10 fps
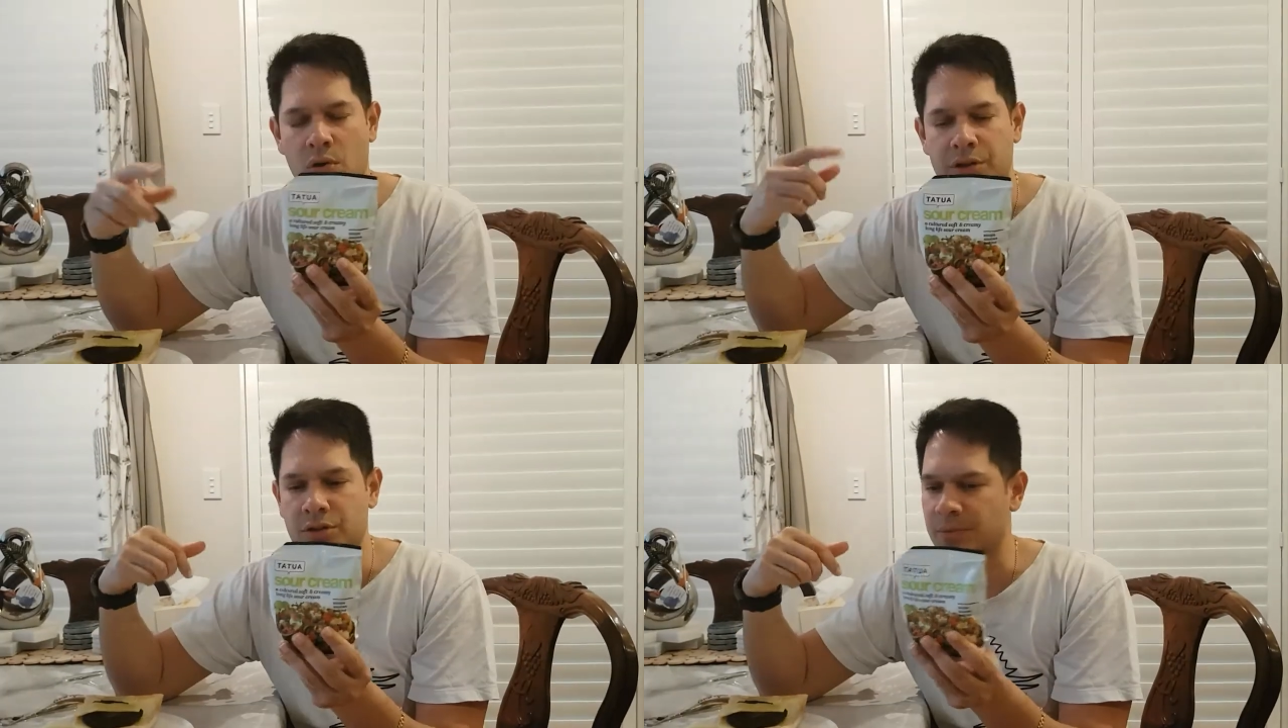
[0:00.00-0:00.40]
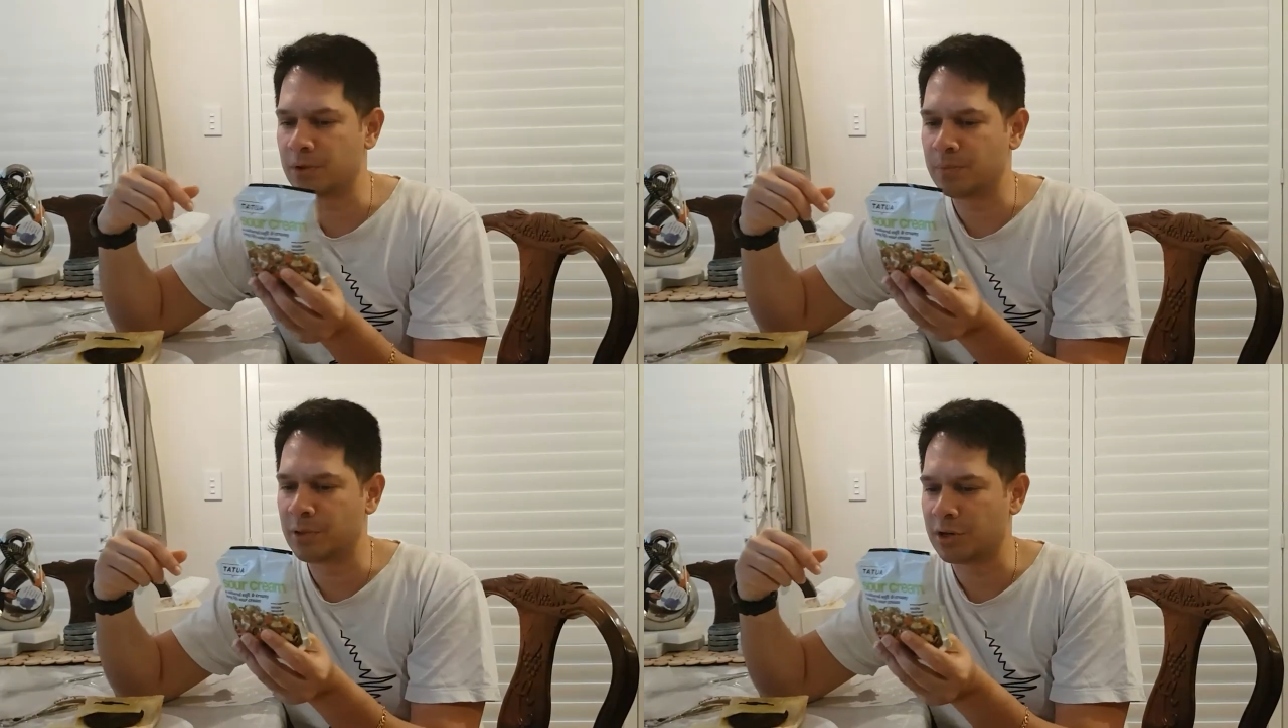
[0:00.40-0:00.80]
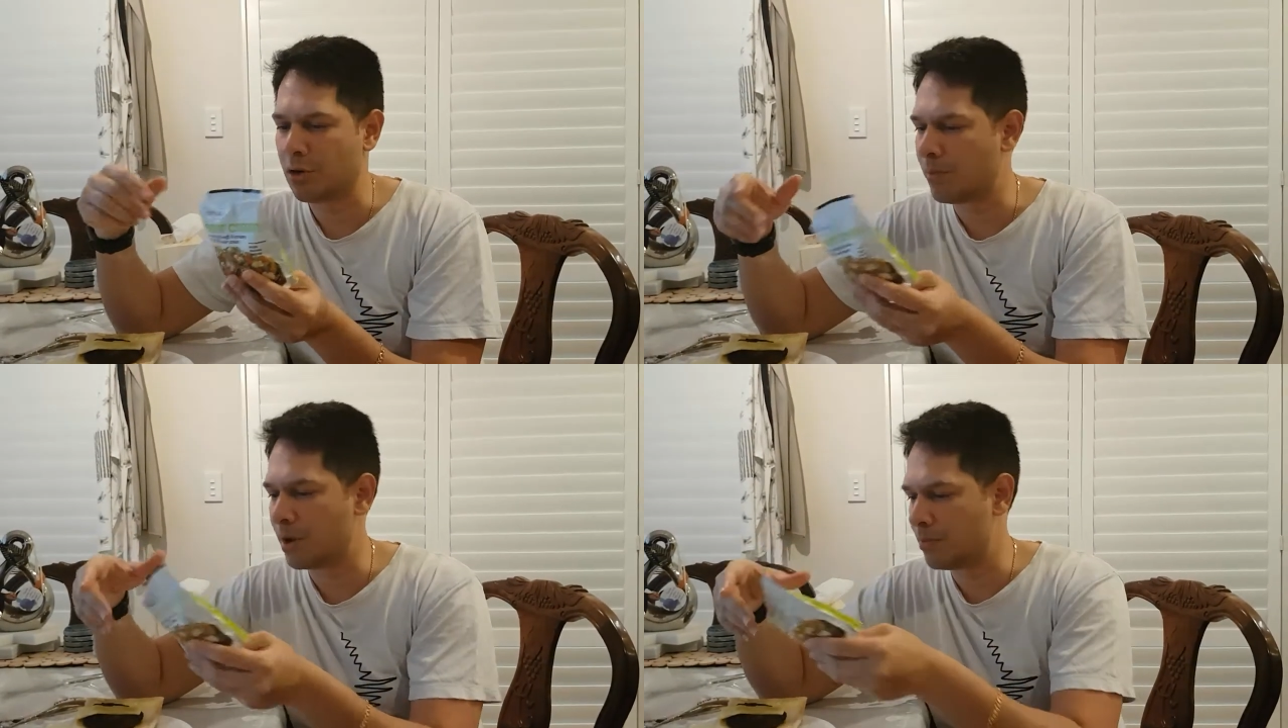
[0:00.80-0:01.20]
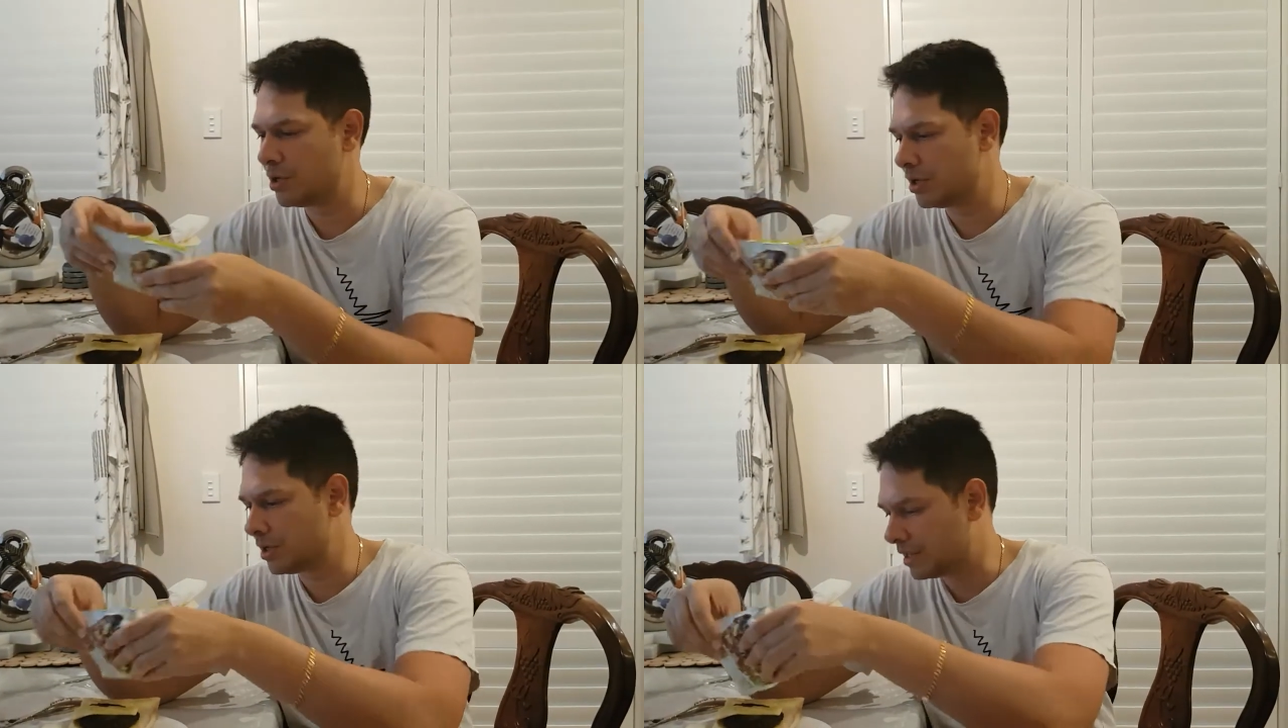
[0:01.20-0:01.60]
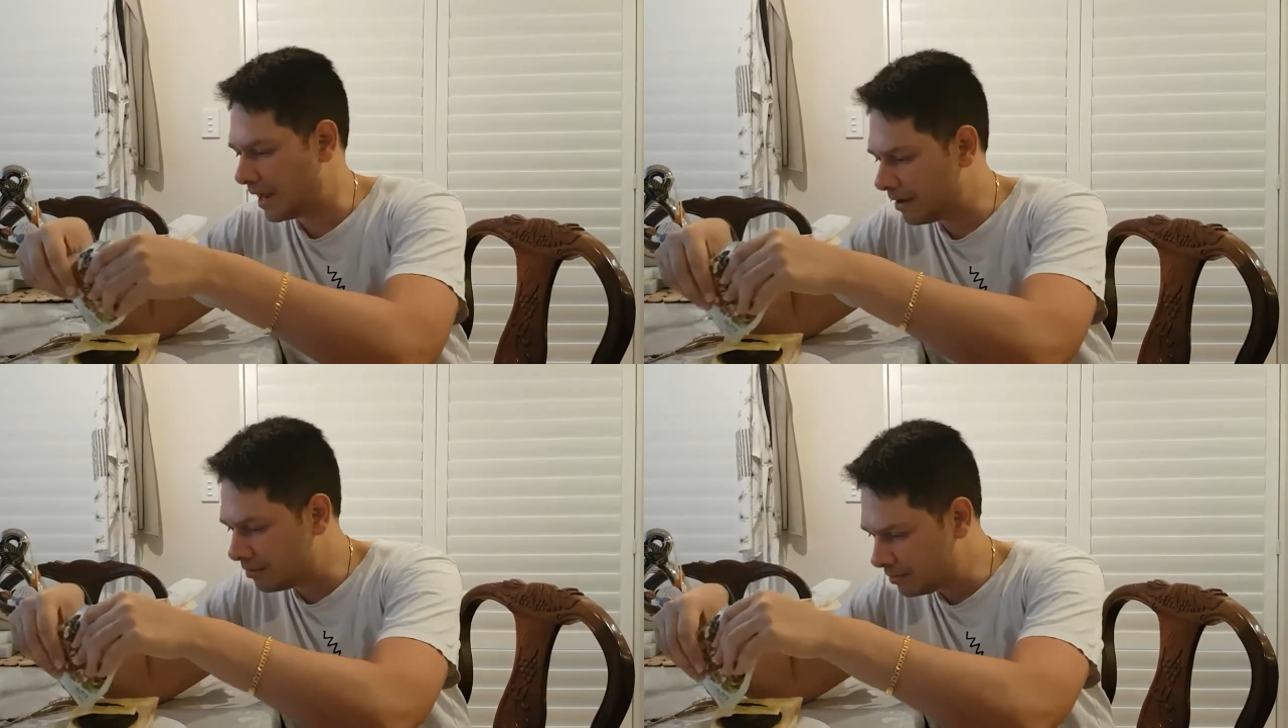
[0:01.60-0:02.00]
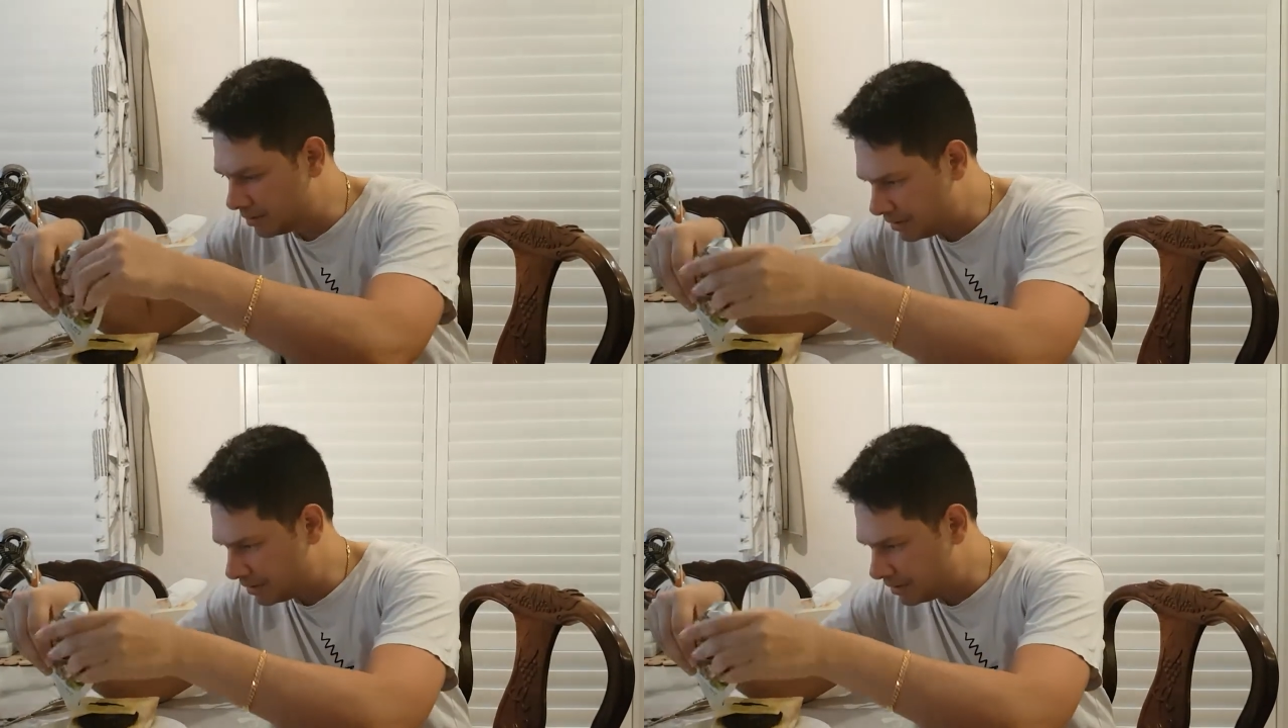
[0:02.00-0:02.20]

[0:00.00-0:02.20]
Alright, so I'm going to put it on my burger now.